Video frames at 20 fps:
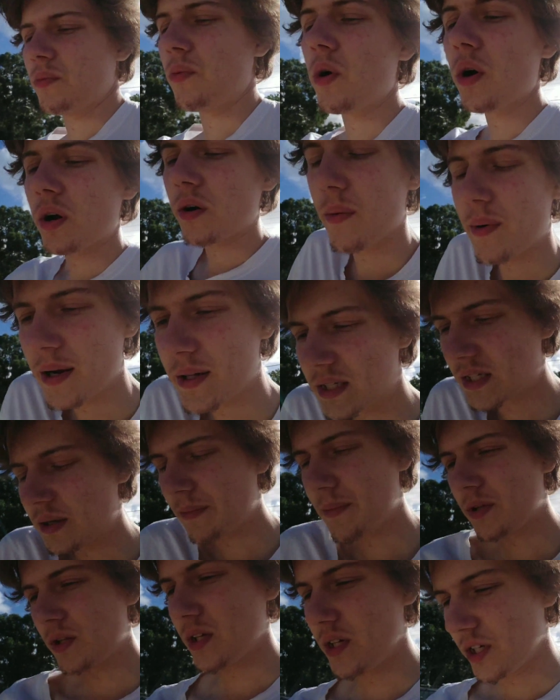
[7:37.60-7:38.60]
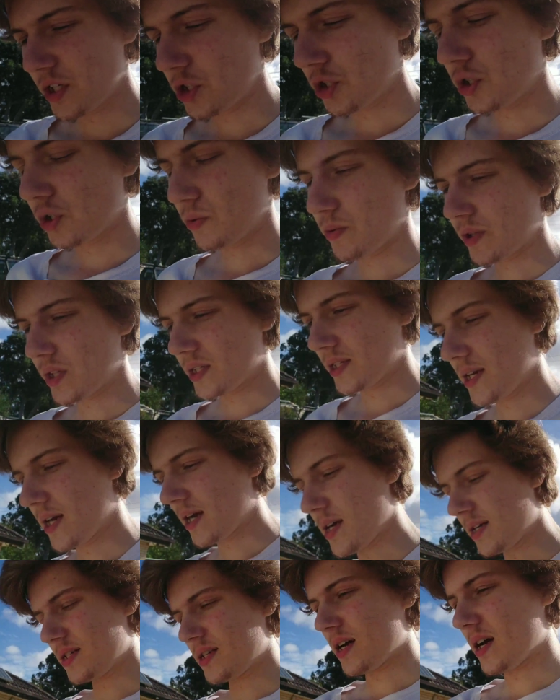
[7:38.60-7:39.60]
work around some of the issues with the
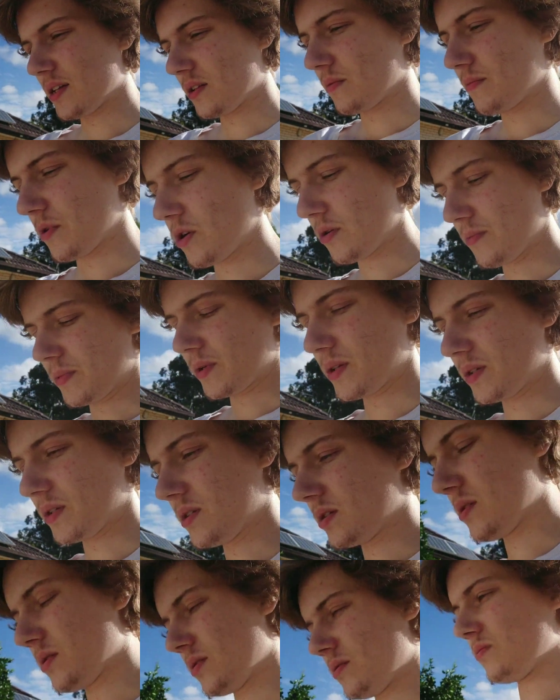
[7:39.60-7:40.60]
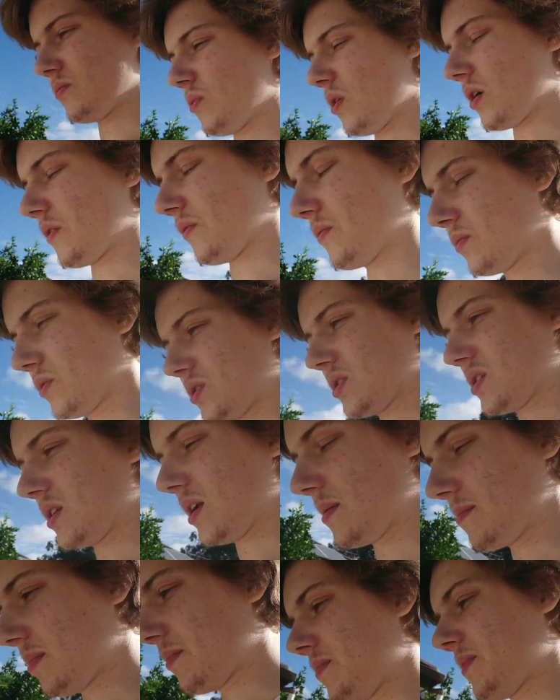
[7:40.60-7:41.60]
Tata at the moment. One of them was the
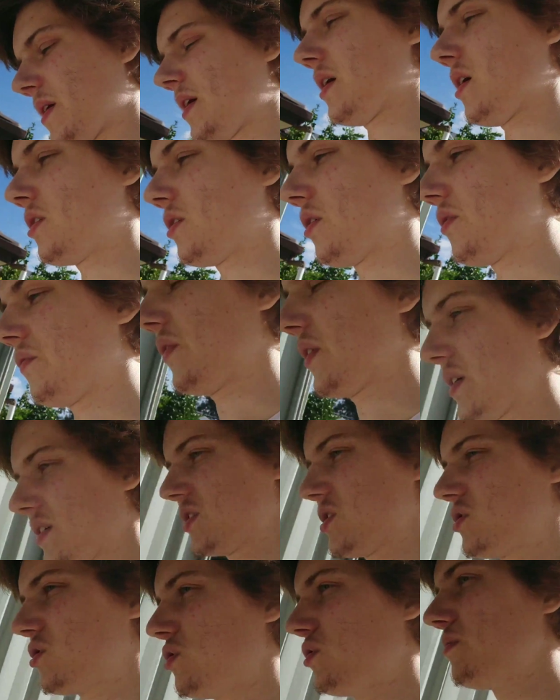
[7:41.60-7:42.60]
number plate. I don't think it's too